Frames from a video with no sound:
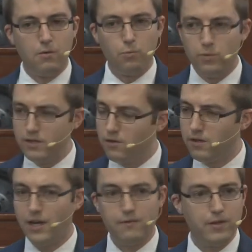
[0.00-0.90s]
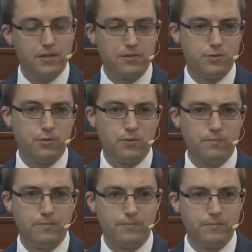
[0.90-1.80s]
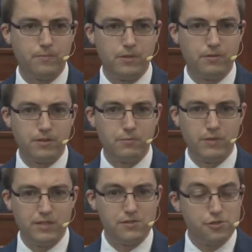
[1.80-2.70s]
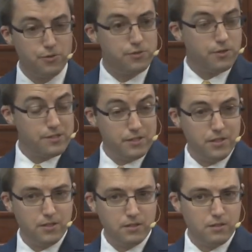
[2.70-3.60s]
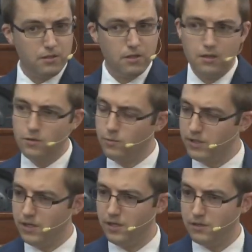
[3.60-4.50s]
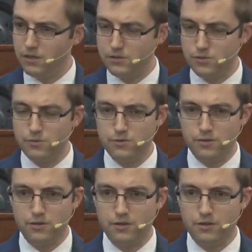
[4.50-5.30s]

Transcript: We don't have that control. We don't. Eh, we can choose our sin we cannot choose our